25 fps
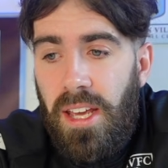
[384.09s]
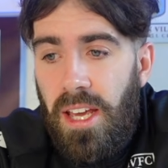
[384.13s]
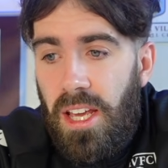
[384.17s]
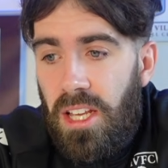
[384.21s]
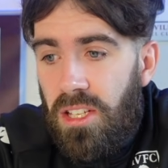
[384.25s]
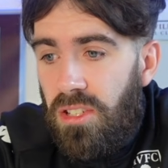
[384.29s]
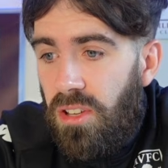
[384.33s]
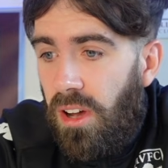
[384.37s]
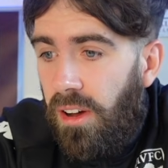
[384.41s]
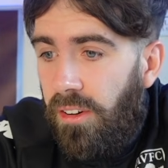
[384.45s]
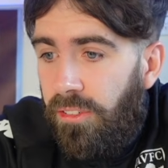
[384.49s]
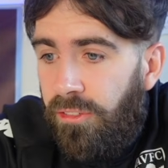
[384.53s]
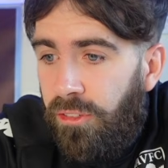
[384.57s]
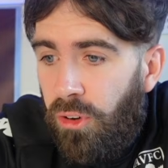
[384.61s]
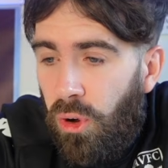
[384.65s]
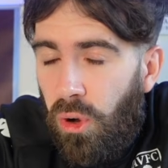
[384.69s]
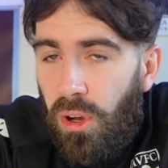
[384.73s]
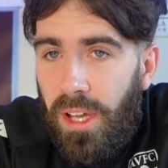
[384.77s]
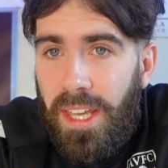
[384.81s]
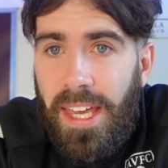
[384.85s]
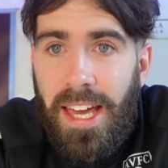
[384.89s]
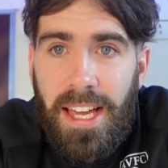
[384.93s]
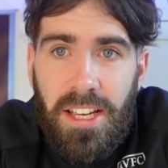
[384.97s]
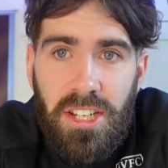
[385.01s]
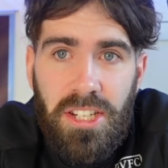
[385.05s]
So I
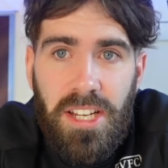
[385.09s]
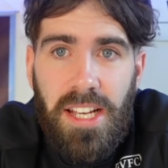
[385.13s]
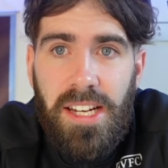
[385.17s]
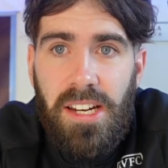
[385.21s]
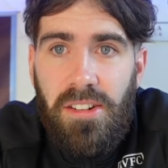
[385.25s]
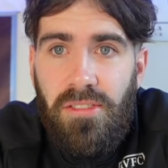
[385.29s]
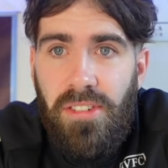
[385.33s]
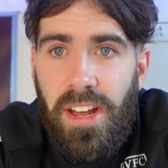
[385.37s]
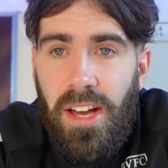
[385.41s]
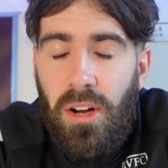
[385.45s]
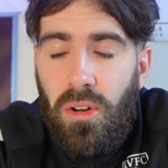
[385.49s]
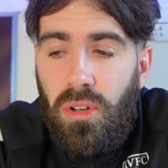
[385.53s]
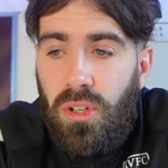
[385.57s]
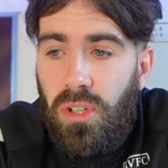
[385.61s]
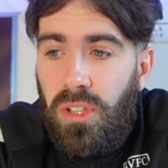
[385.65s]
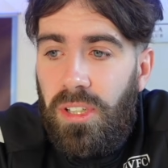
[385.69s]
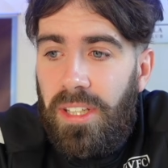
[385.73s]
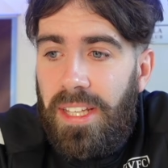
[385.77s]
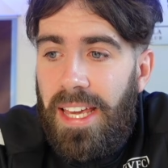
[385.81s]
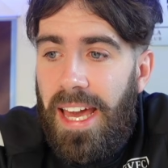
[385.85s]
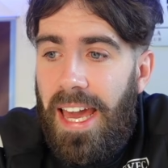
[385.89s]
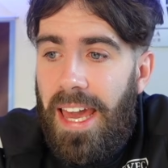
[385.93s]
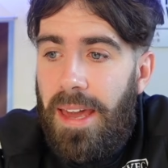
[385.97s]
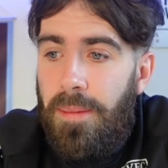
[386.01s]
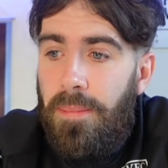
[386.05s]
thought Cash had a real good
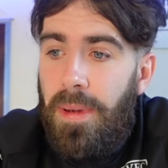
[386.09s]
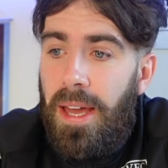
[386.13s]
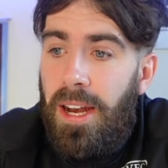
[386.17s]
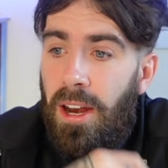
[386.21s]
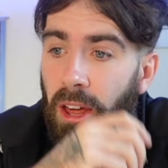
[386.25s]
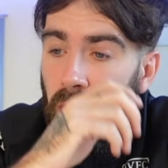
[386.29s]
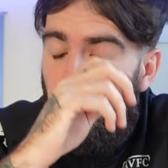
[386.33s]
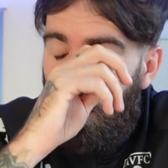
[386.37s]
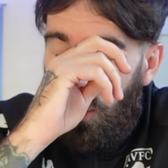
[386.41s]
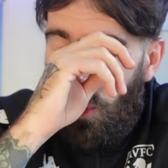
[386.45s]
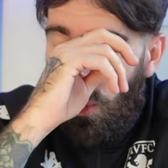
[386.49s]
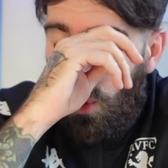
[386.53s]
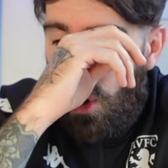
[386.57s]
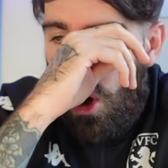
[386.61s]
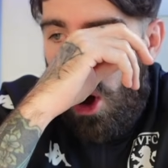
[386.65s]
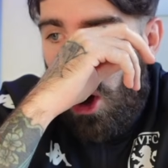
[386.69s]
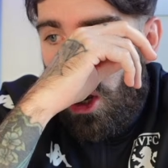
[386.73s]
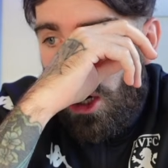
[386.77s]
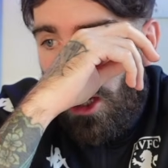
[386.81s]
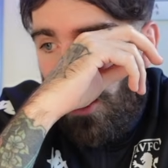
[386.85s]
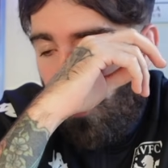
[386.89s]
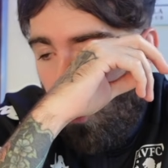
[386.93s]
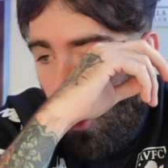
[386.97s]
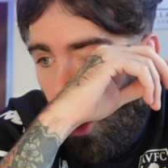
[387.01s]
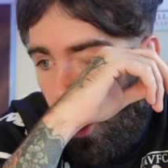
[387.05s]
game. And I thought
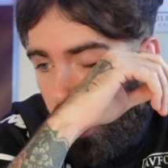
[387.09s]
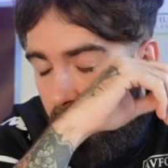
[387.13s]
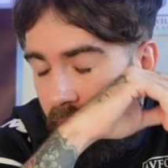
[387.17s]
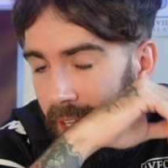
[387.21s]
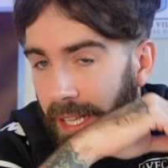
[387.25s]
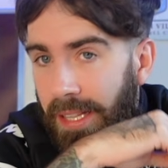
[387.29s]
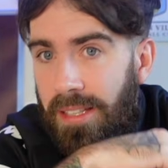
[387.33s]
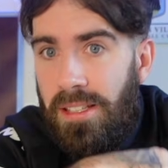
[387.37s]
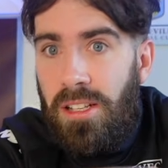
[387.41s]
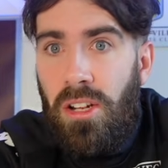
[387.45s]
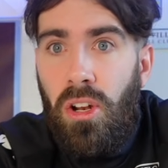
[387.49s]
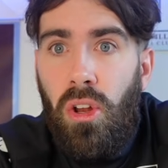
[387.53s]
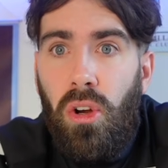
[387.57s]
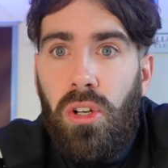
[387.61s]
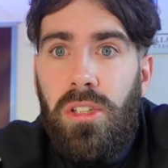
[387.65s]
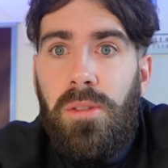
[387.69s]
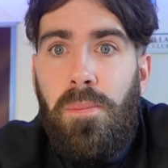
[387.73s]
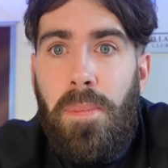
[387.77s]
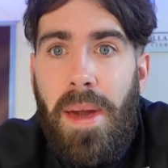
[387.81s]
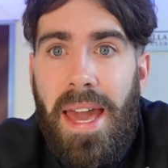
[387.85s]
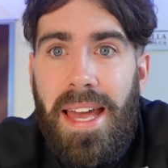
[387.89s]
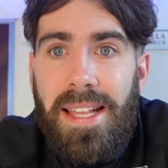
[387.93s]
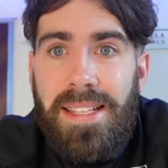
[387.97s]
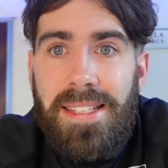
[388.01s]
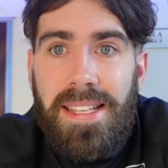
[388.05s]
Ollie Watkins looked
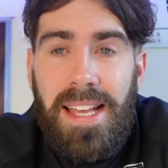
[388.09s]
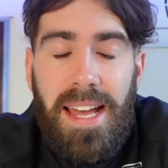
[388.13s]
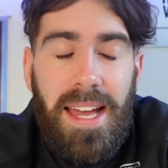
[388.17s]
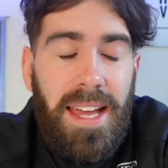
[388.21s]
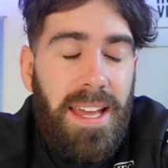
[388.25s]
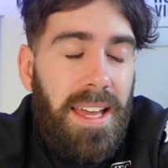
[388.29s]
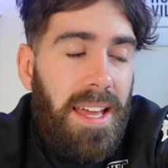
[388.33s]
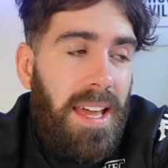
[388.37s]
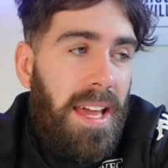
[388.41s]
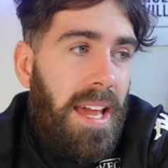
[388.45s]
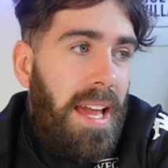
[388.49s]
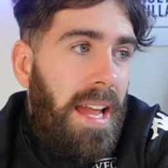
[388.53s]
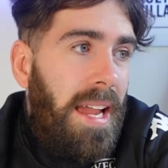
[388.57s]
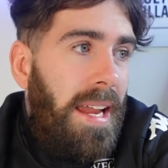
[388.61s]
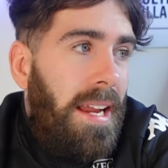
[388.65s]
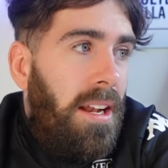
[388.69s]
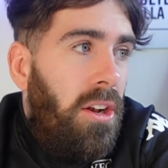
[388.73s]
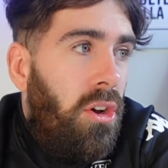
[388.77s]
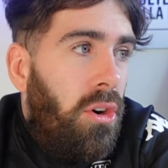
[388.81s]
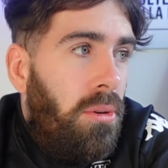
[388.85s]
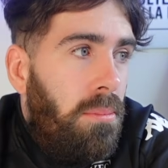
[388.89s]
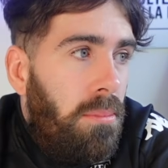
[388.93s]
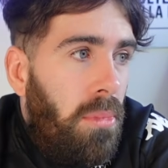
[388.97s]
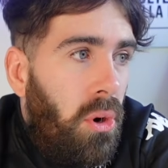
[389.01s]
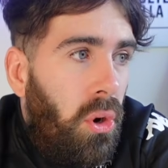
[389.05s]
better. He
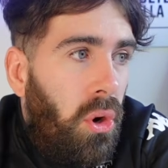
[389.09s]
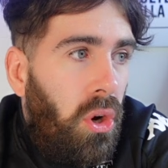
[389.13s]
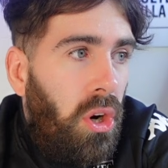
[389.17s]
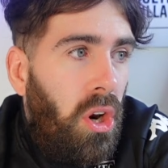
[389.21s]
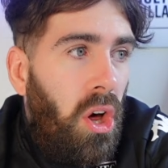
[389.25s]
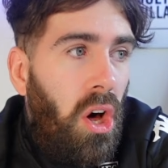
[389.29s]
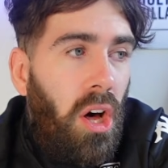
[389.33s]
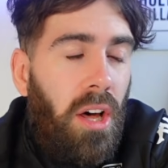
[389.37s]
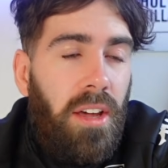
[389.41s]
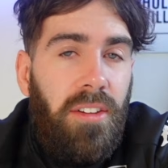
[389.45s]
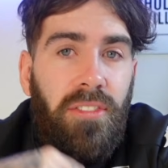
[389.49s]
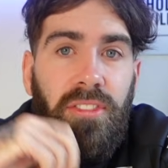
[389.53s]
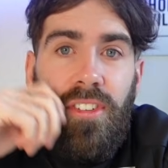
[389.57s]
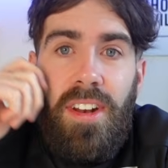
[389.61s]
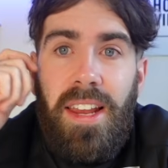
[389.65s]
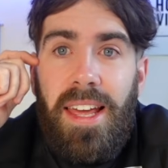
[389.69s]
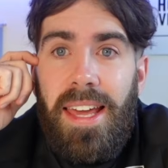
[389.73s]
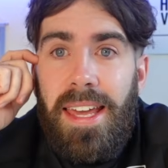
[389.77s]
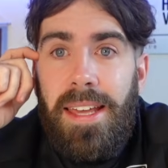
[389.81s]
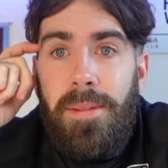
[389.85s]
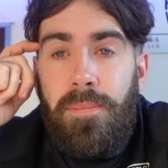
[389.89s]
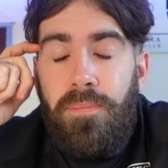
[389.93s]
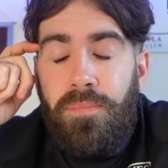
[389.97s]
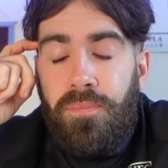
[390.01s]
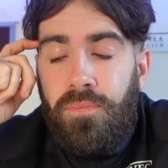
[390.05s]
looked more
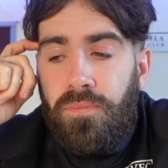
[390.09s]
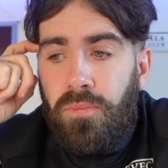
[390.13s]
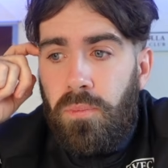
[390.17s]
lively.